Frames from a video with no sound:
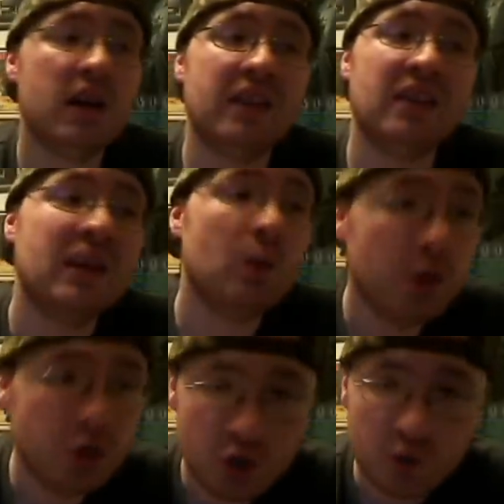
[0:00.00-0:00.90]
And then they
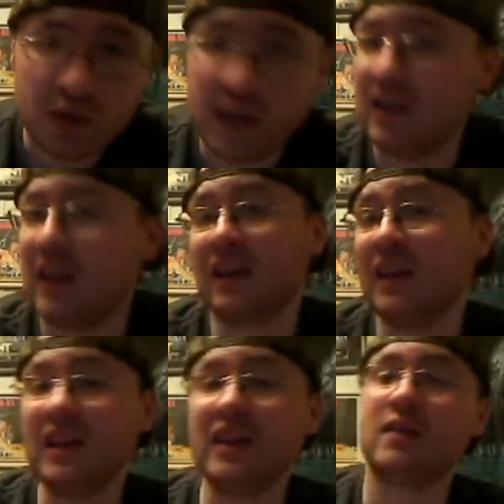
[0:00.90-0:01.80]
wouldn't shoot that day. And
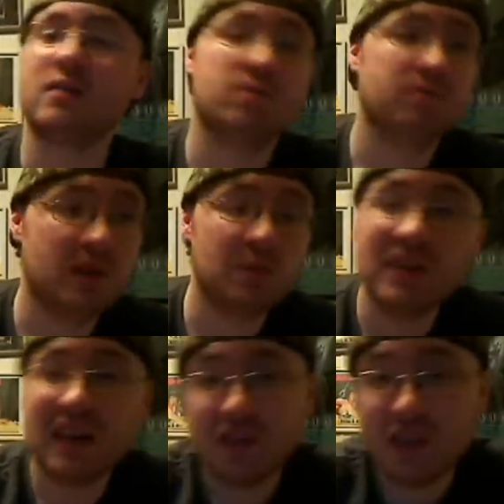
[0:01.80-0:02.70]
again, it'd be
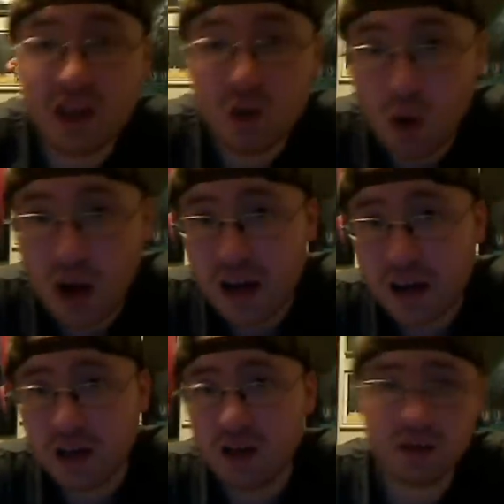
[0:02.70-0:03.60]
nice to hear
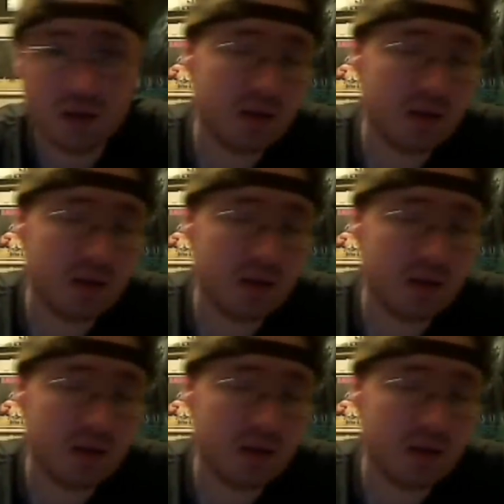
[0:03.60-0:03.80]
why. It'd